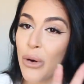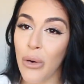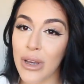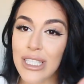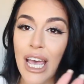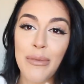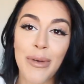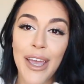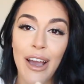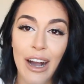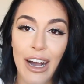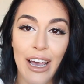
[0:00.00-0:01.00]
always had
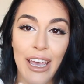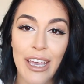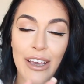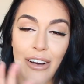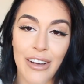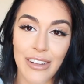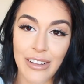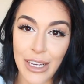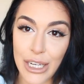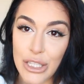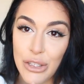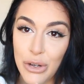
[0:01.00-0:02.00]
my eye on a
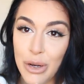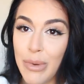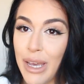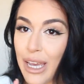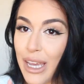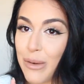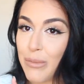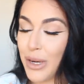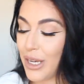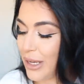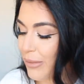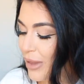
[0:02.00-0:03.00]
Lady Dior bag,
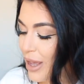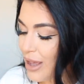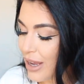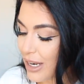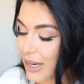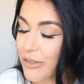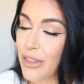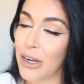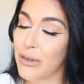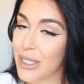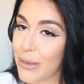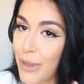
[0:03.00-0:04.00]
but I never thought
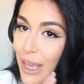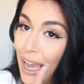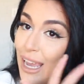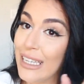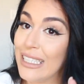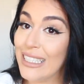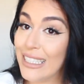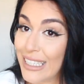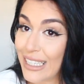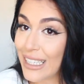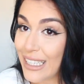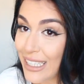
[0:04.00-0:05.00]
it was something I
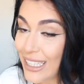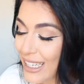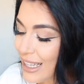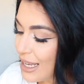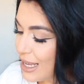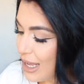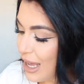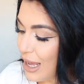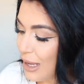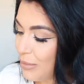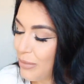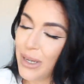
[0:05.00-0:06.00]
needed.
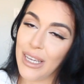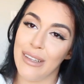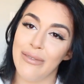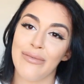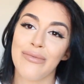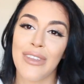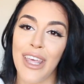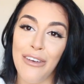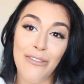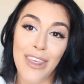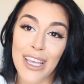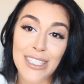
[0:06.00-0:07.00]
But
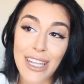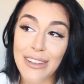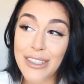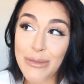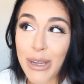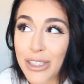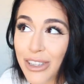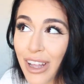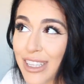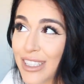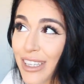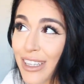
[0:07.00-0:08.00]
if they said they
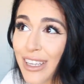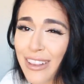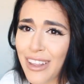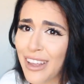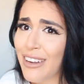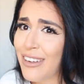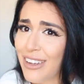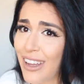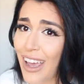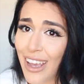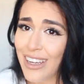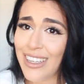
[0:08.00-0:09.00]
specialize in it, then
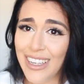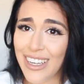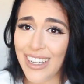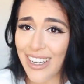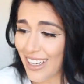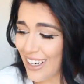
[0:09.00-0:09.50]
yeah, I need it.